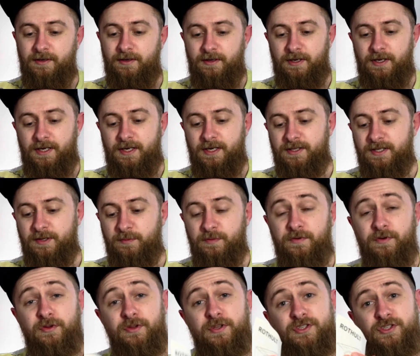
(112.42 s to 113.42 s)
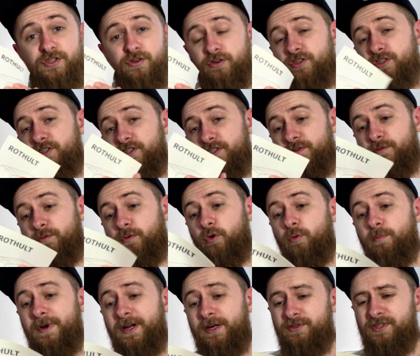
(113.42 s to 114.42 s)
And then we've got the instructions for
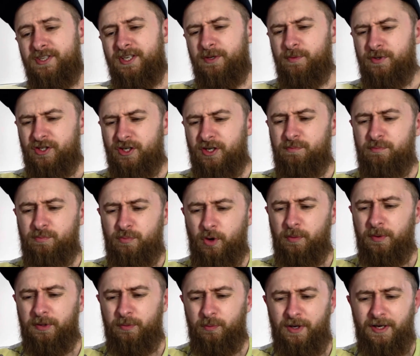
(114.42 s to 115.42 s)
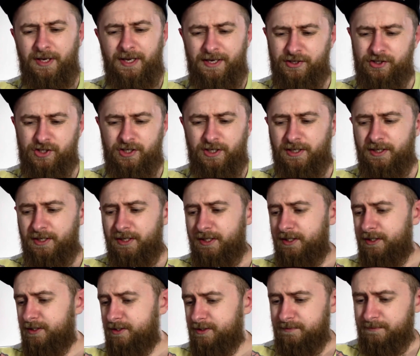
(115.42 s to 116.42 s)
mounting it, which I probably will actually
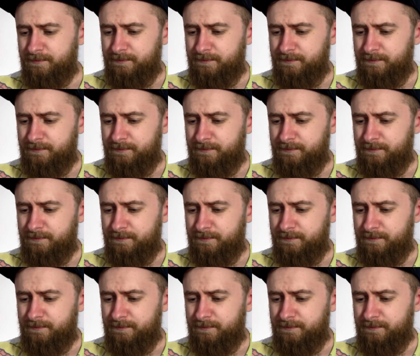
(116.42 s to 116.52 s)
need.